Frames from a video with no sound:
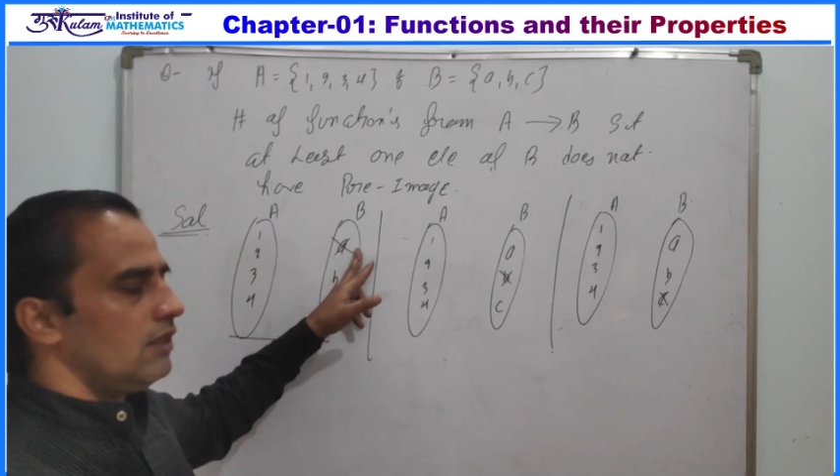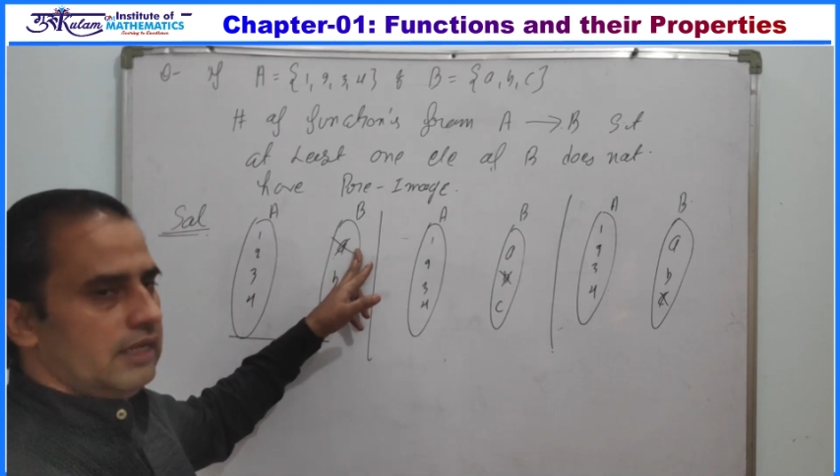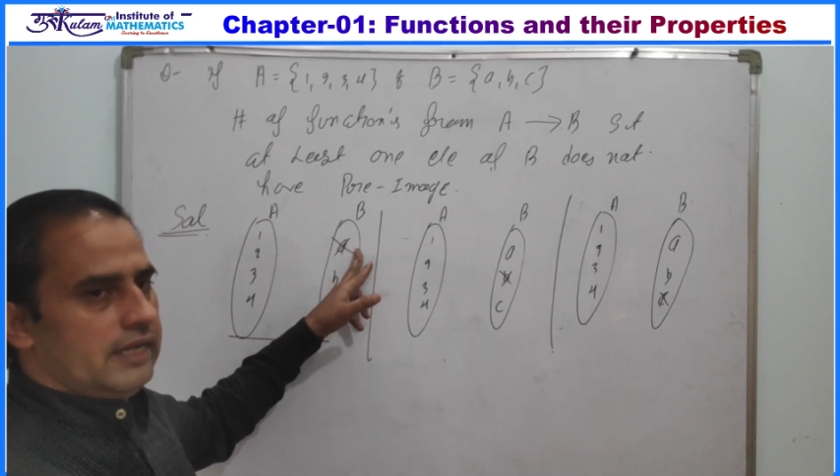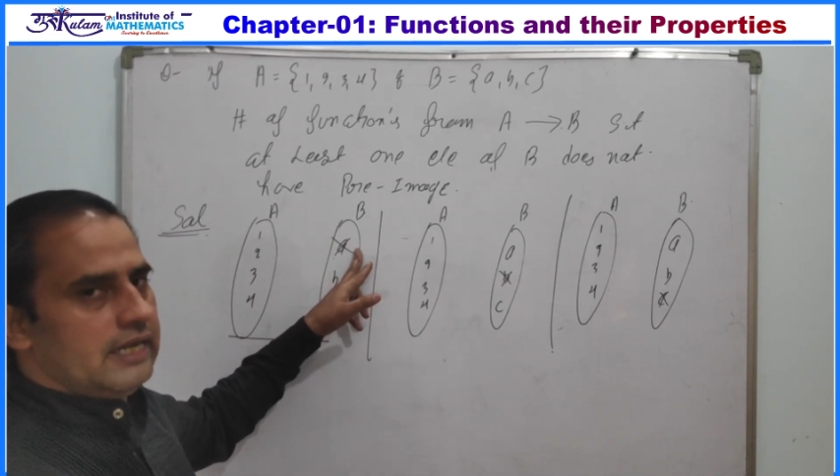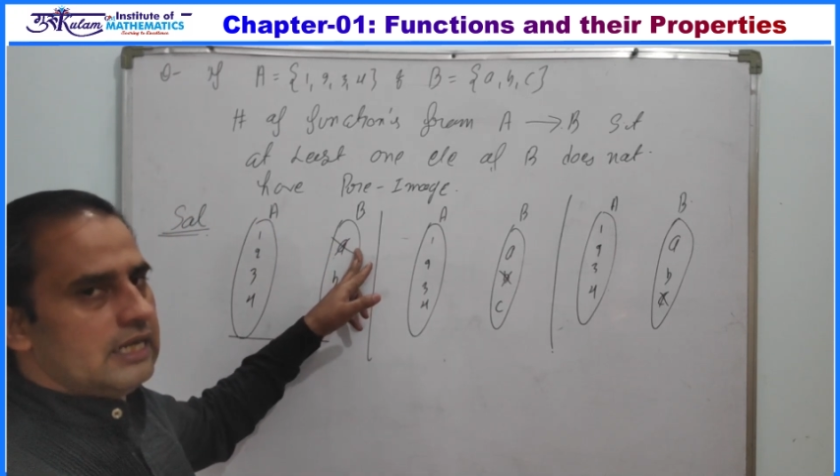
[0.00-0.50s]

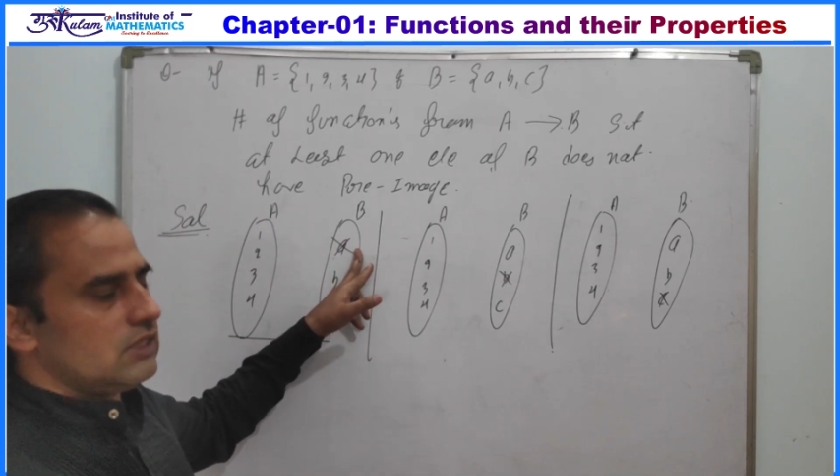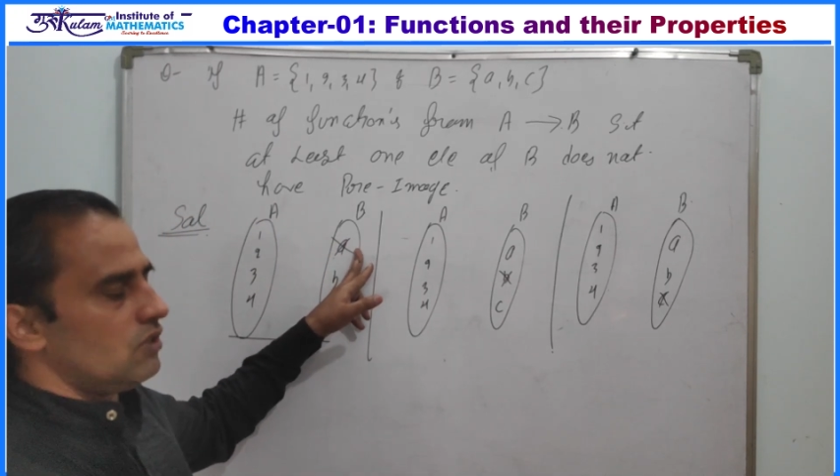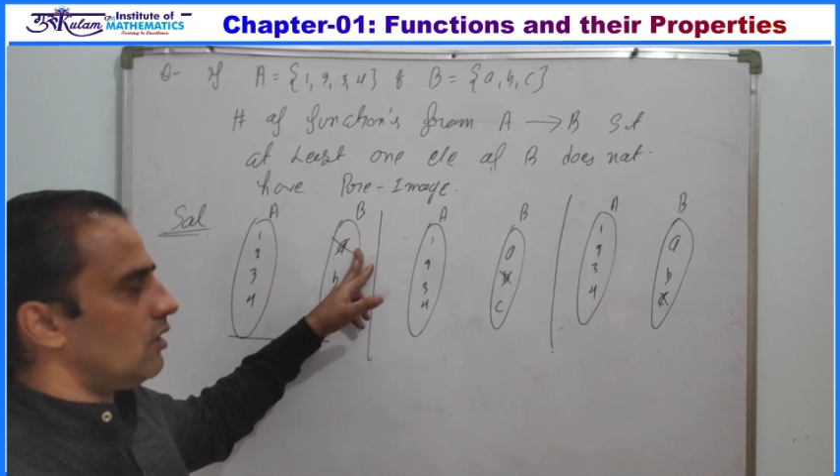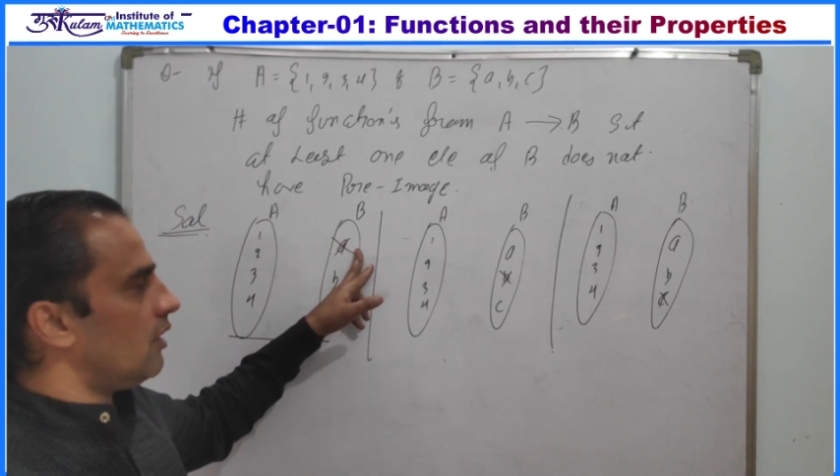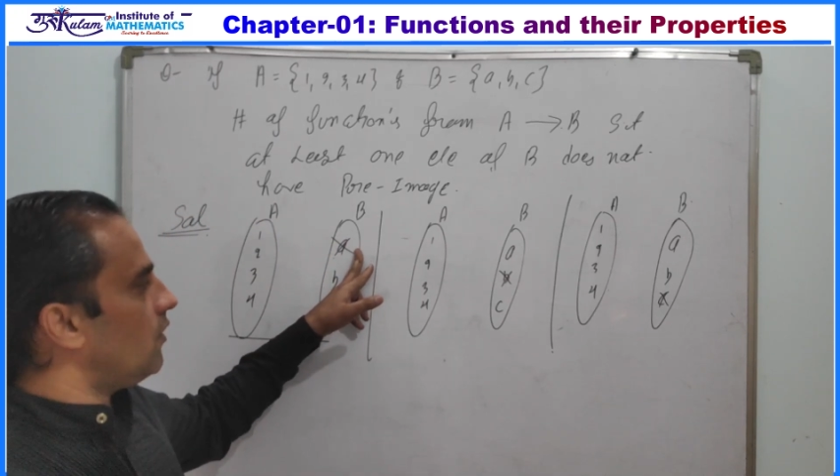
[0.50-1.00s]
A does
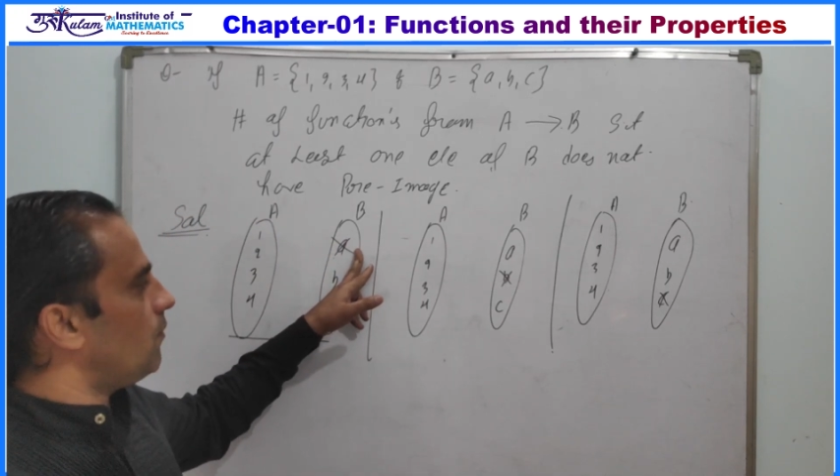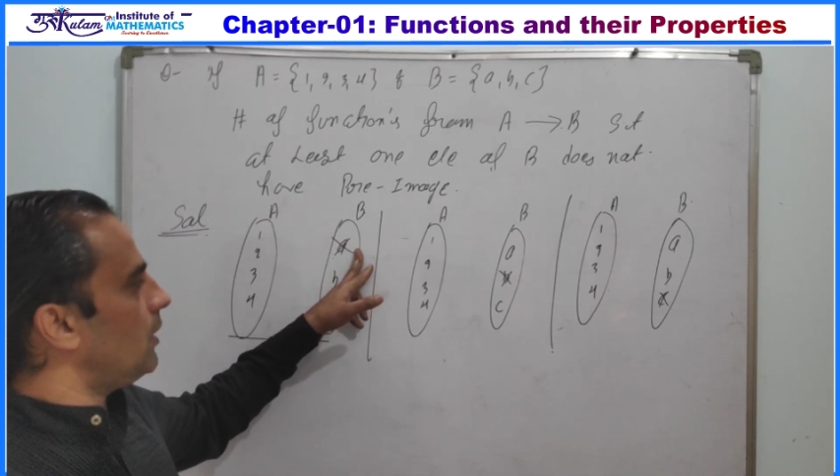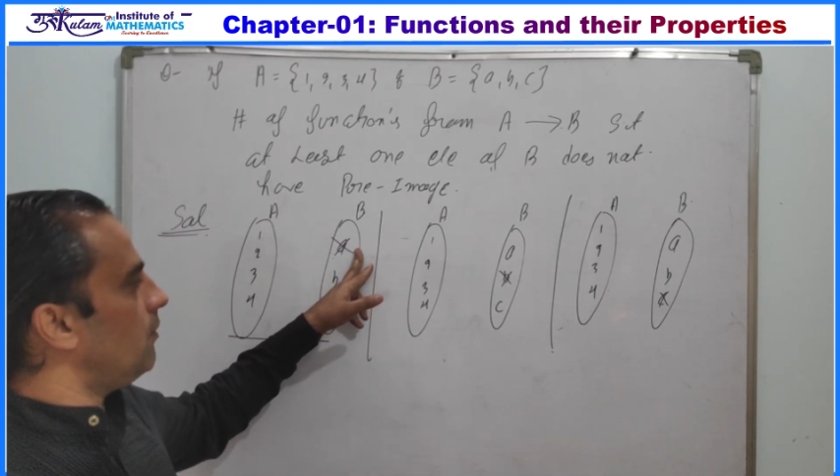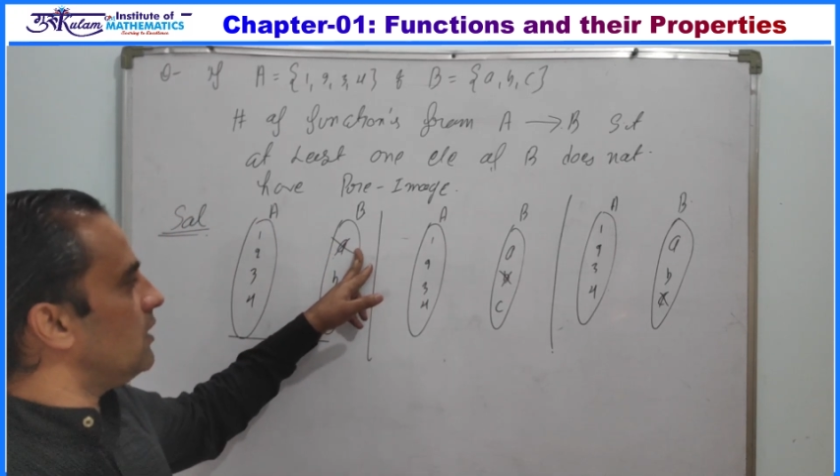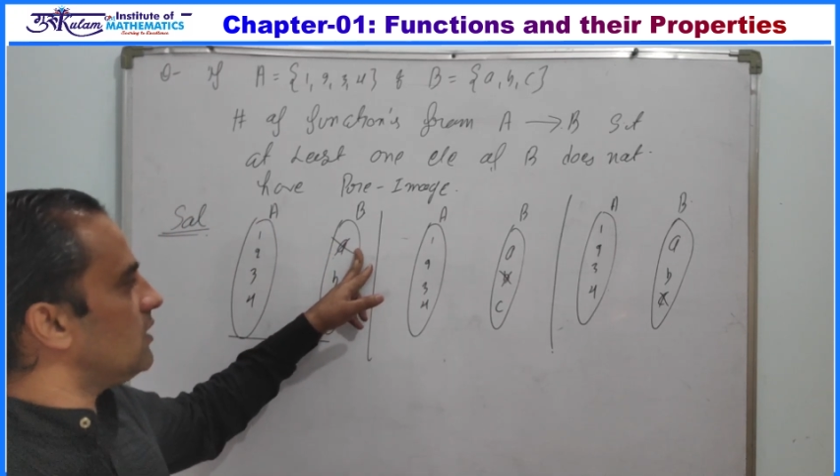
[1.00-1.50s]
not have a
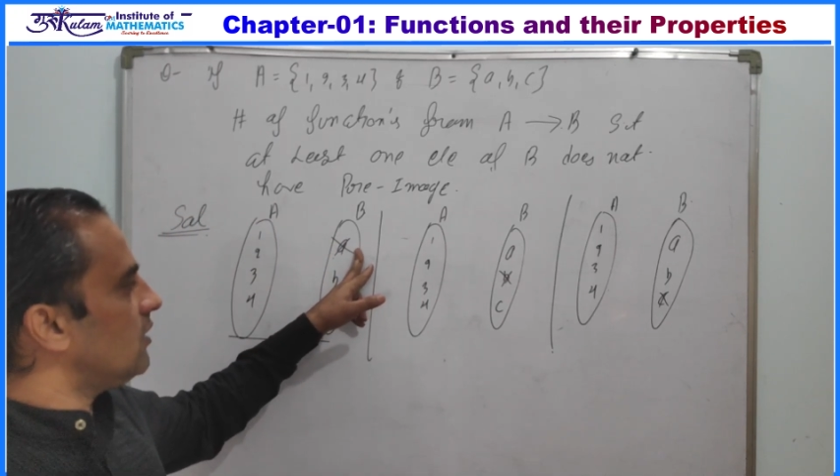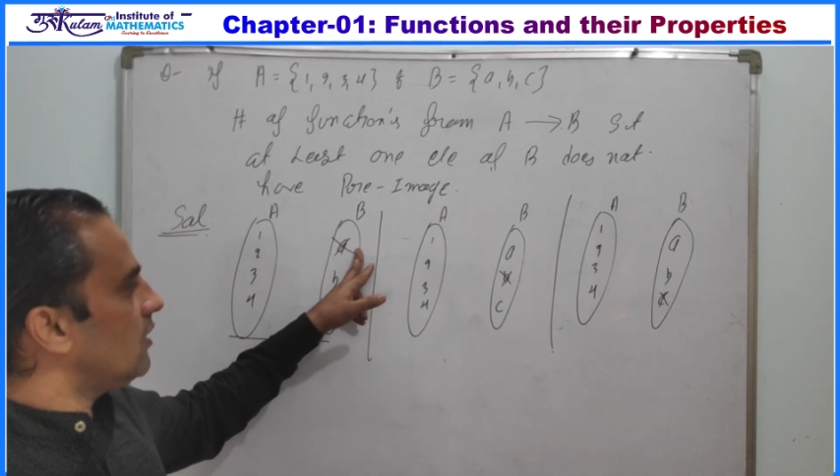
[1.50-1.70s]
pre-image,